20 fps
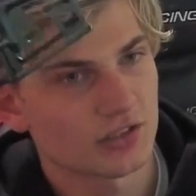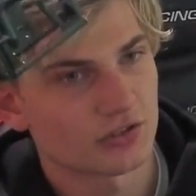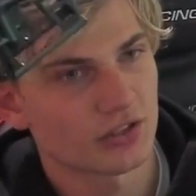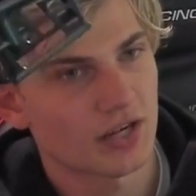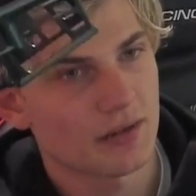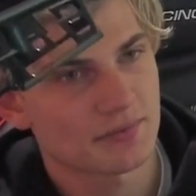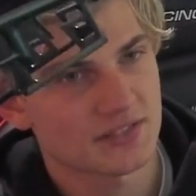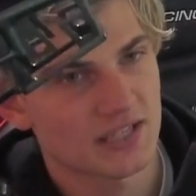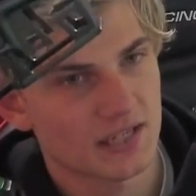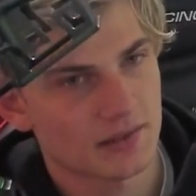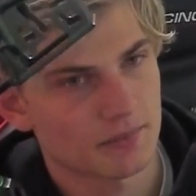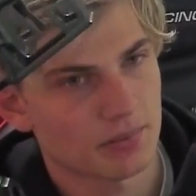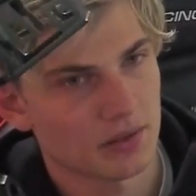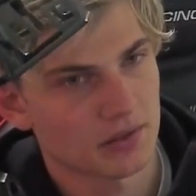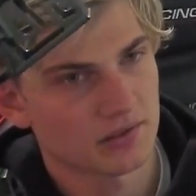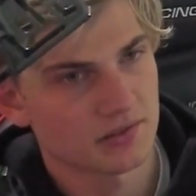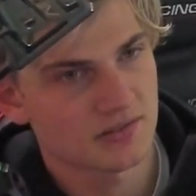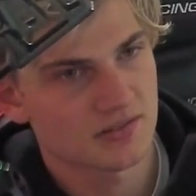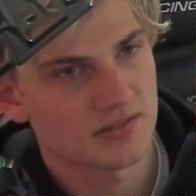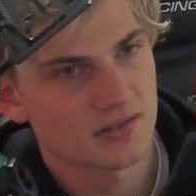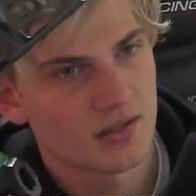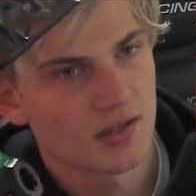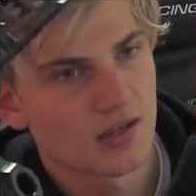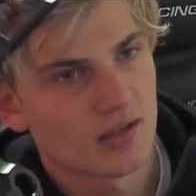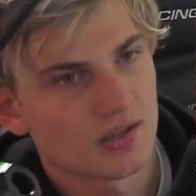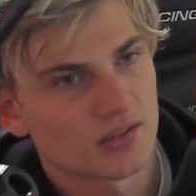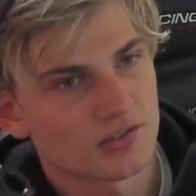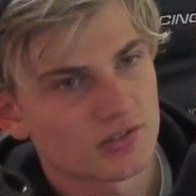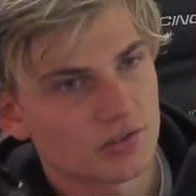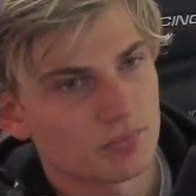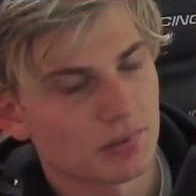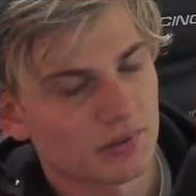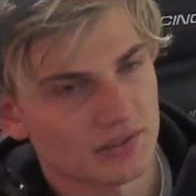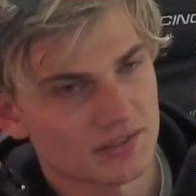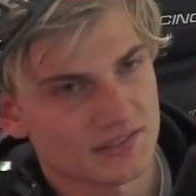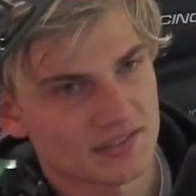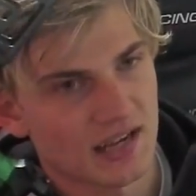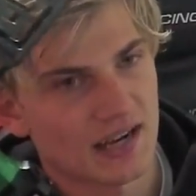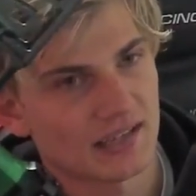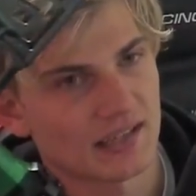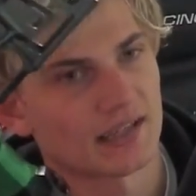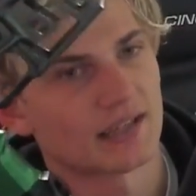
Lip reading: drop stock parts to put a stock on